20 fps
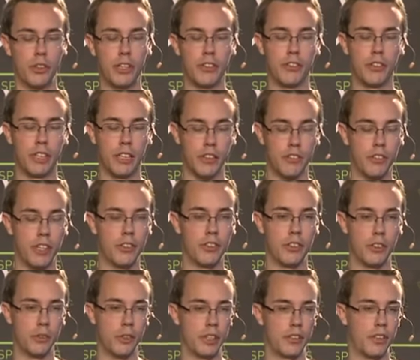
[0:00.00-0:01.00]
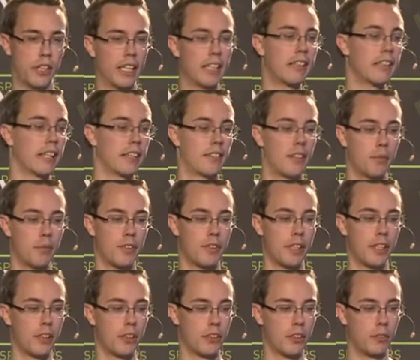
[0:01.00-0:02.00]
rendering and render with 8x
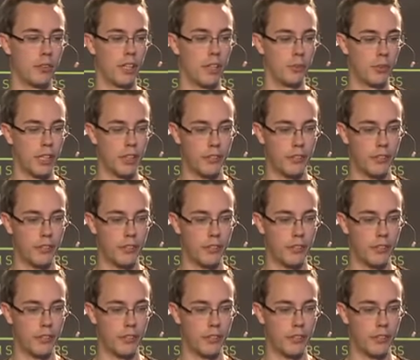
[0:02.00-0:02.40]
MSA or something like that.